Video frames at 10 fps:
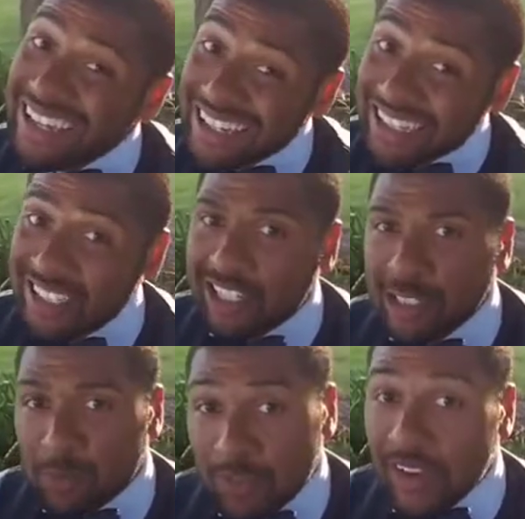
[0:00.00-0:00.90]
it
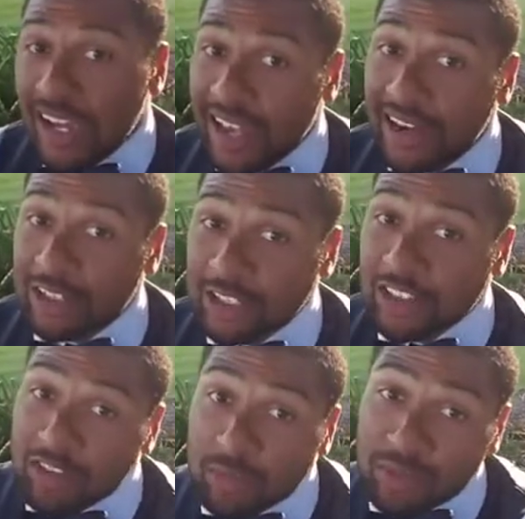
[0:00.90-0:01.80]
does provide
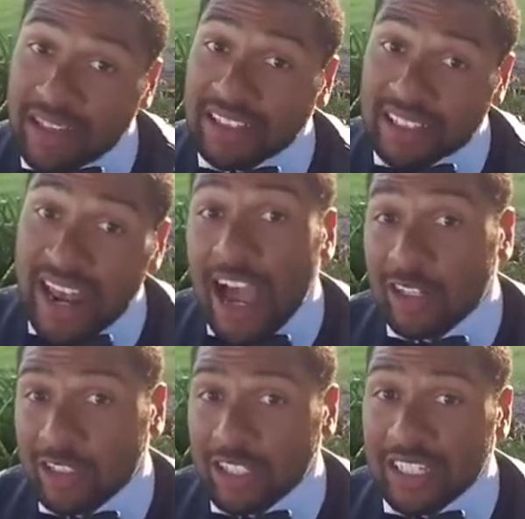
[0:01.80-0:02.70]
energy for plants and
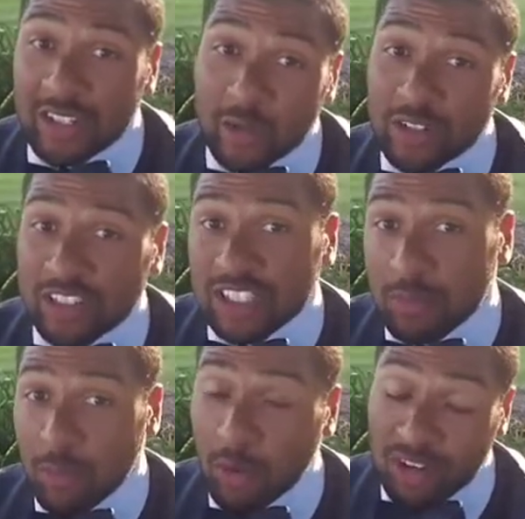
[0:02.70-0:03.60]
algae in order to
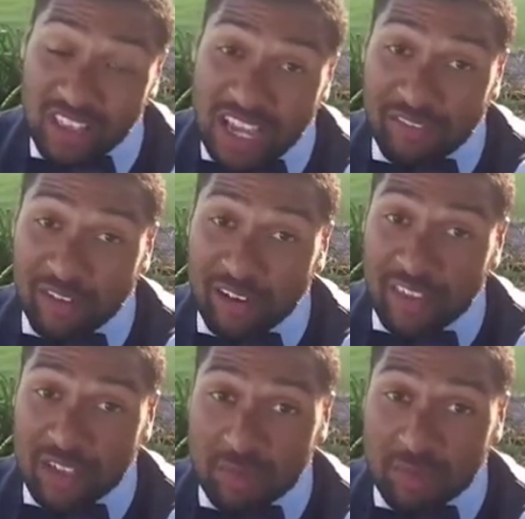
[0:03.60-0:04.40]
support life on